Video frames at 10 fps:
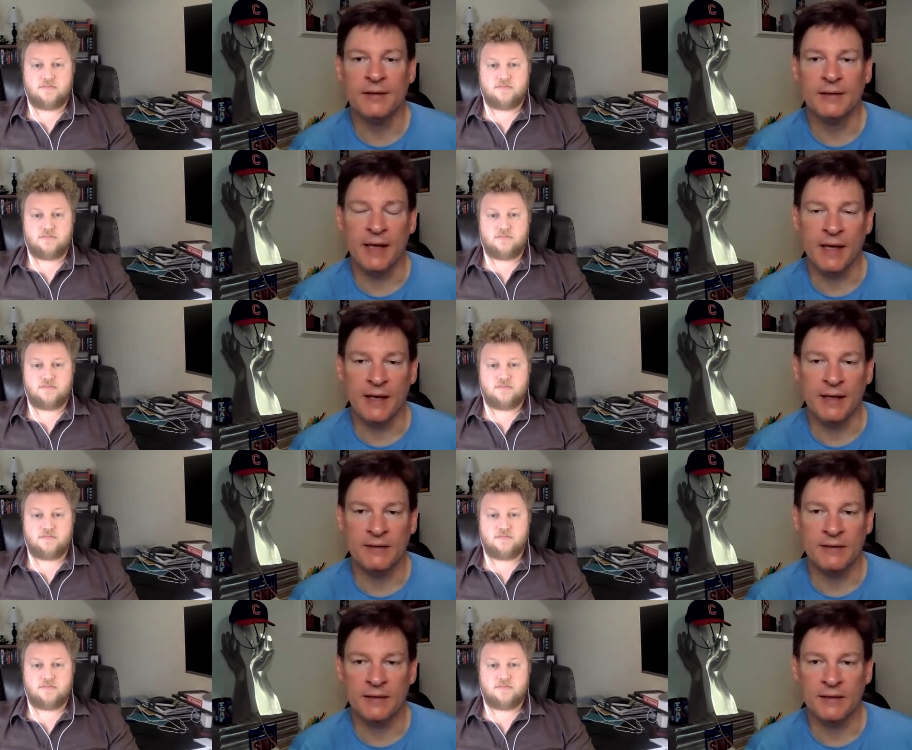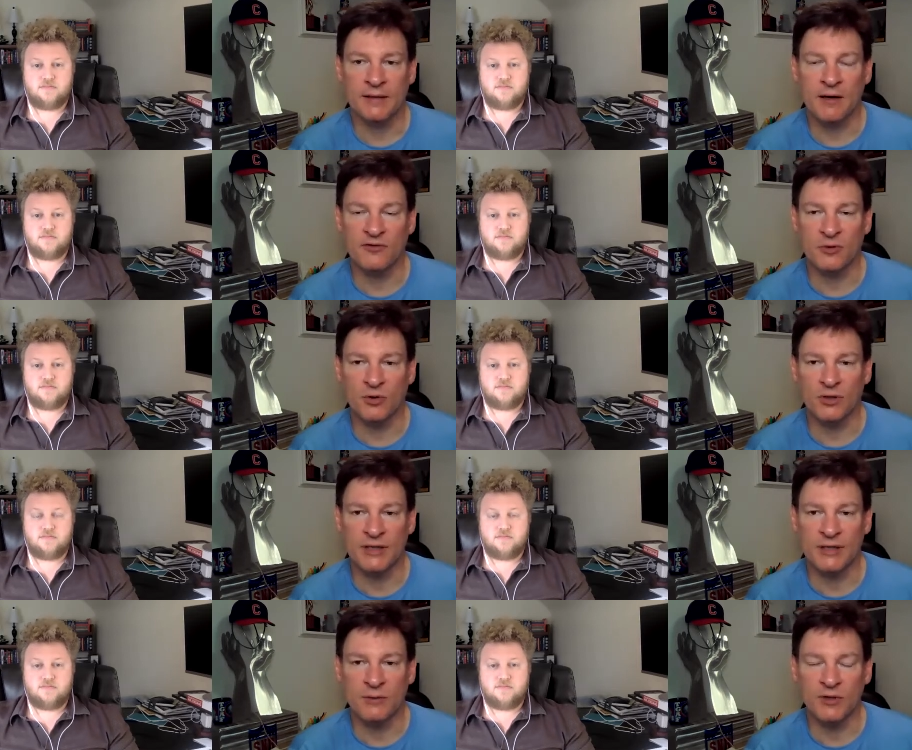Speaker 1: and uh, get a comfortable
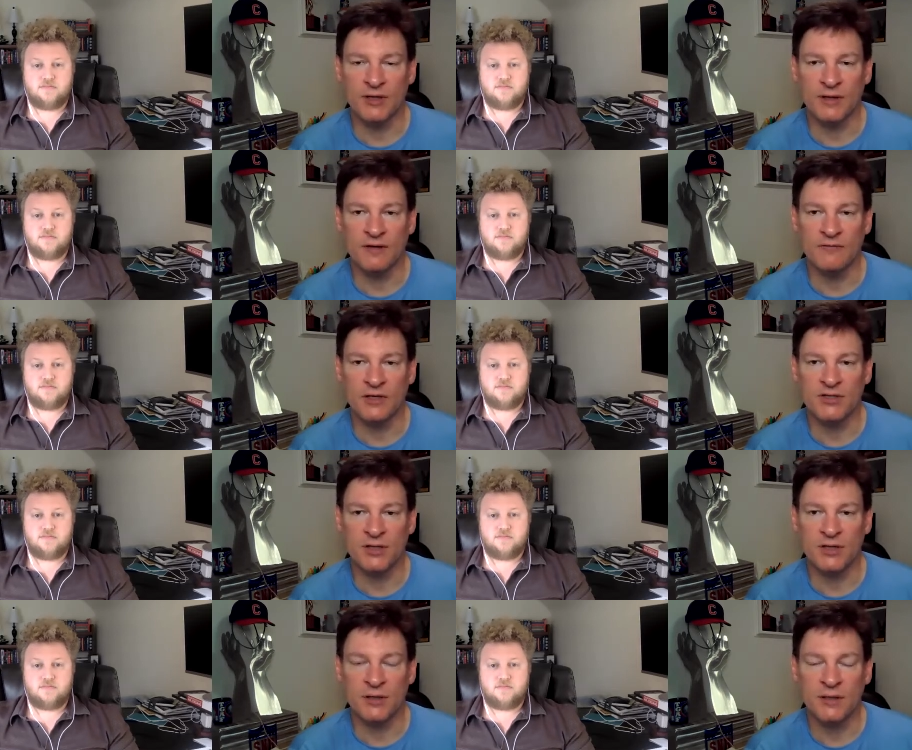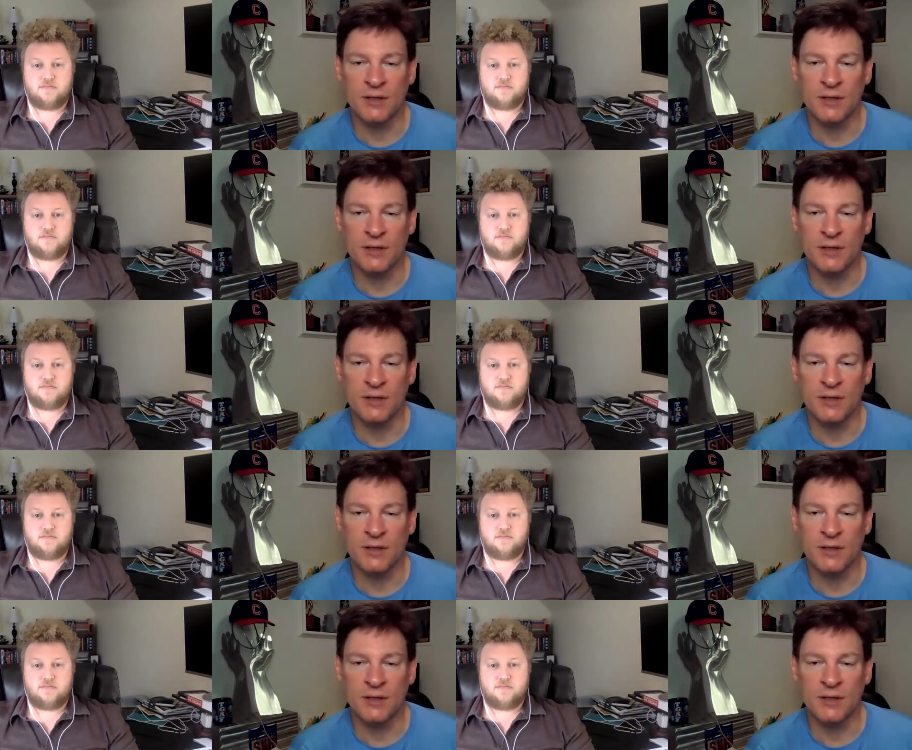lead within the division.